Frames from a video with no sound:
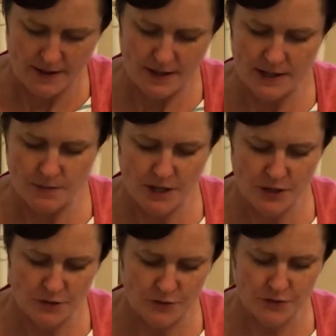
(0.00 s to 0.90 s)
And then we're
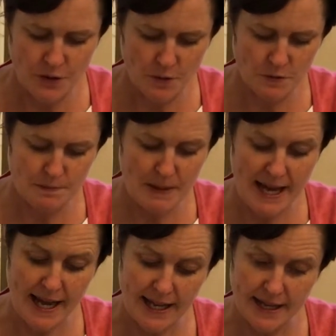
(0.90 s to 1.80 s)
going to fold
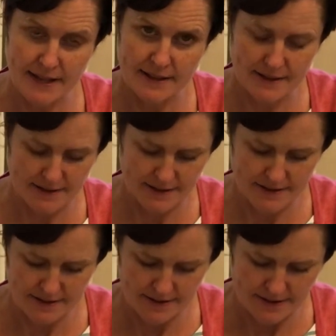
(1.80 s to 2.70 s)
back
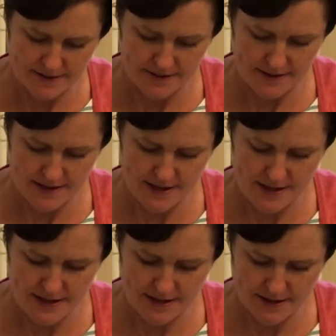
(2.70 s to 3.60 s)

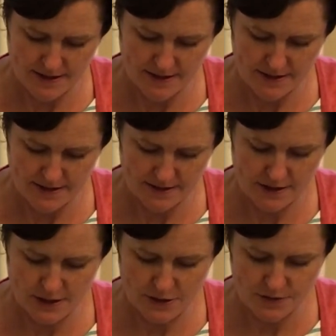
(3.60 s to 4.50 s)
the
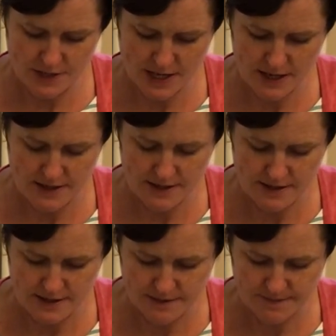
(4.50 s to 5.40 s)
loose
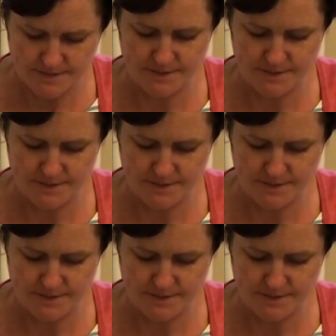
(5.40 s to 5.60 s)
ends.